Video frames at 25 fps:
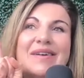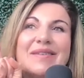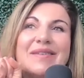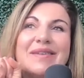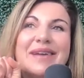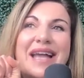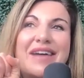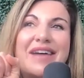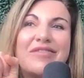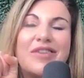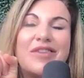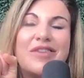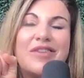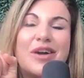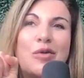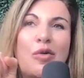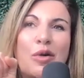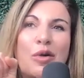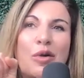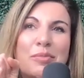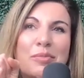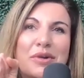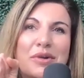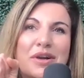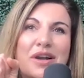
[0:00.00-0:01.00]
We have our
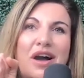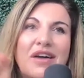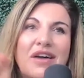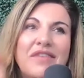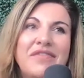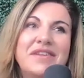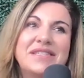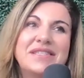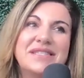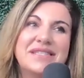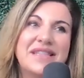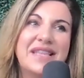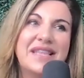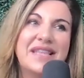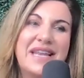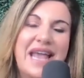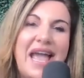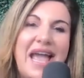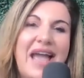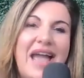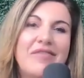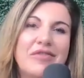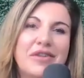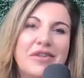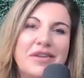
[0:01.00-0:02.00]
corporate office, and
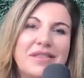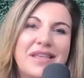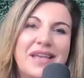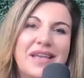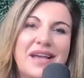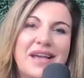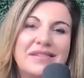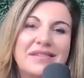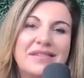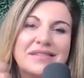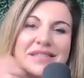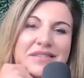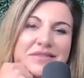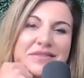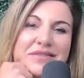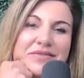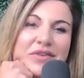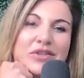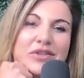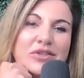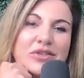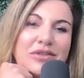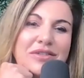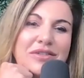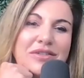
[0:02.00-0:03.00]
then everything else is
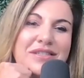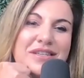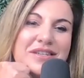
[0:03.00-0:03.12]
virtual.